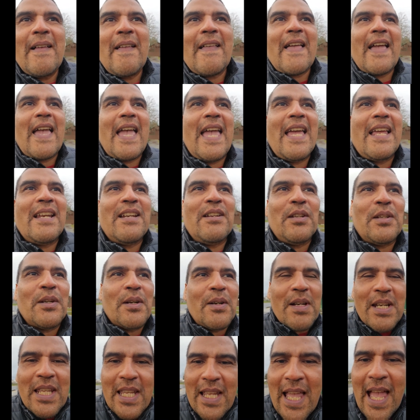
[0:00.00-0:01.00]
and
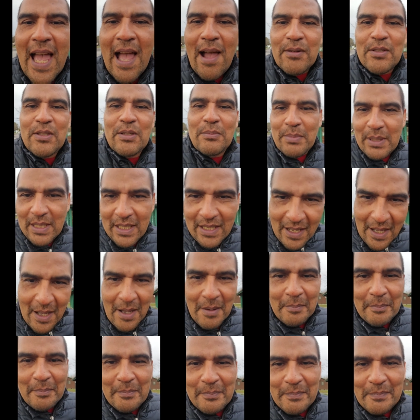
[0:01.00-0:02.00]
learning how to
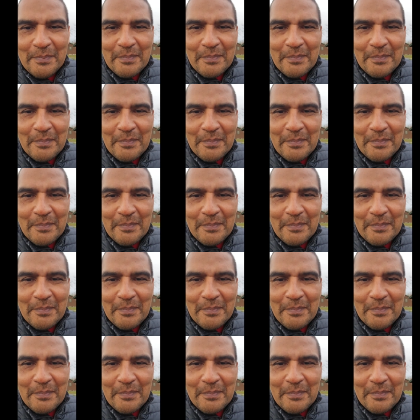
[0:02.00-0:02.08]
become